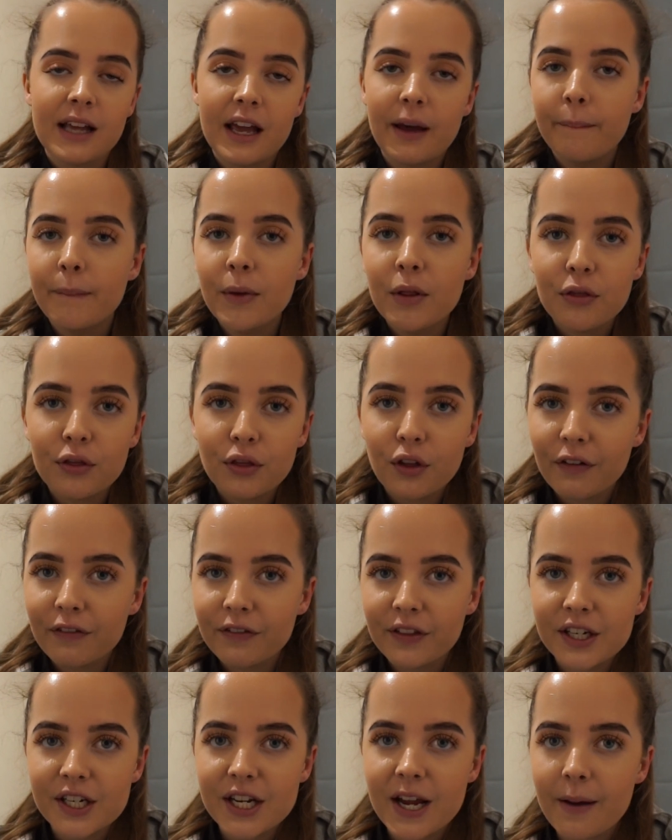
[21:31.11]
say, a month
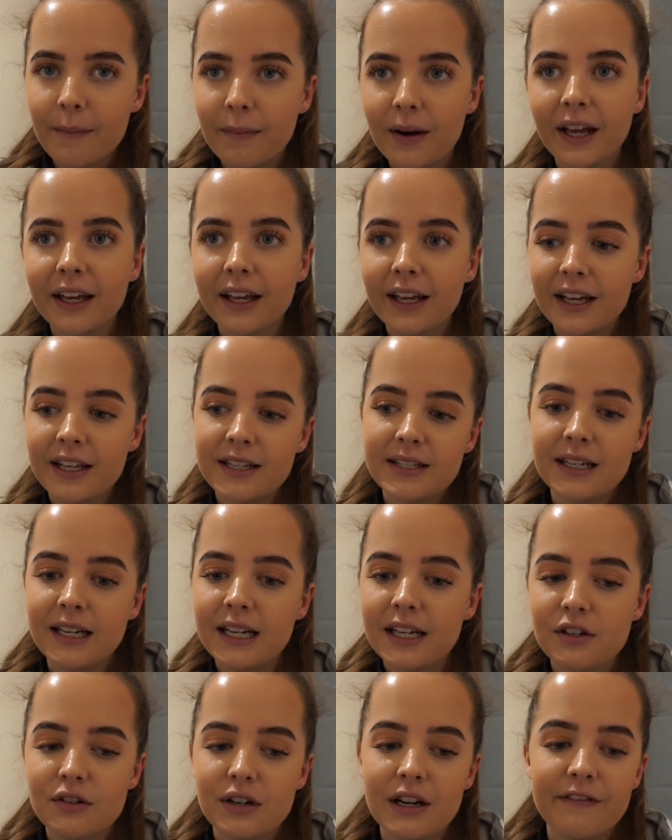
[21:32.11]
off the gym, like, it's
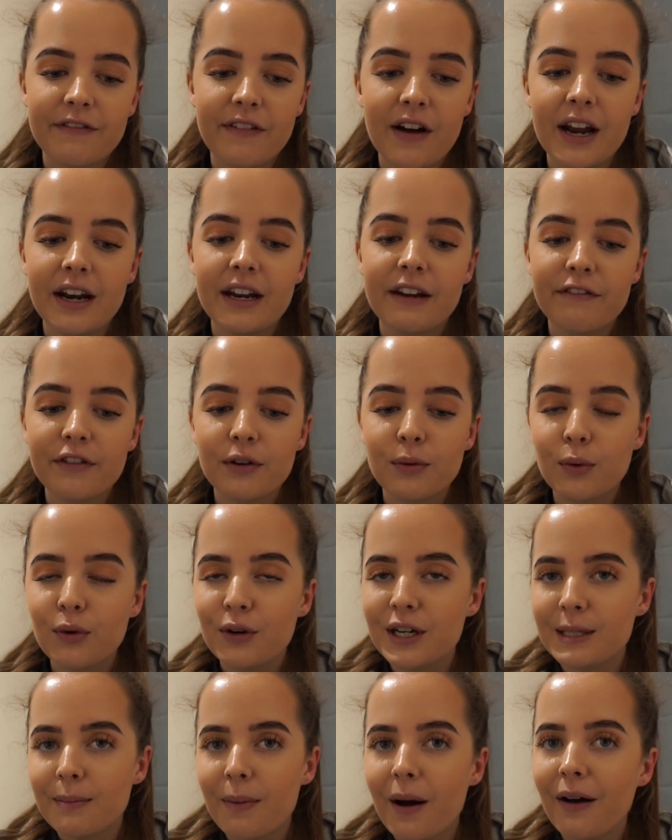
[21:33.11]
literally fine. And if you're
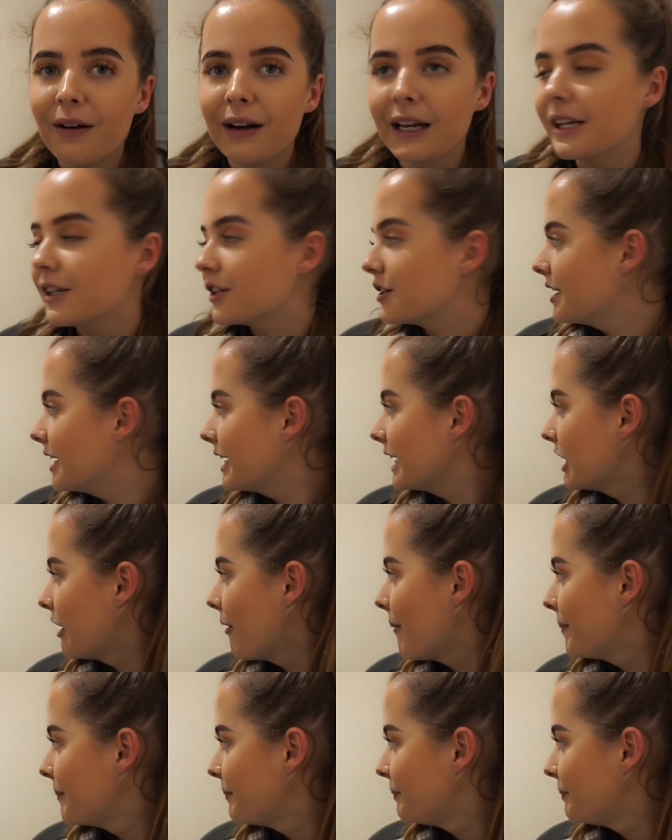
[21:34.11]
worried about literally...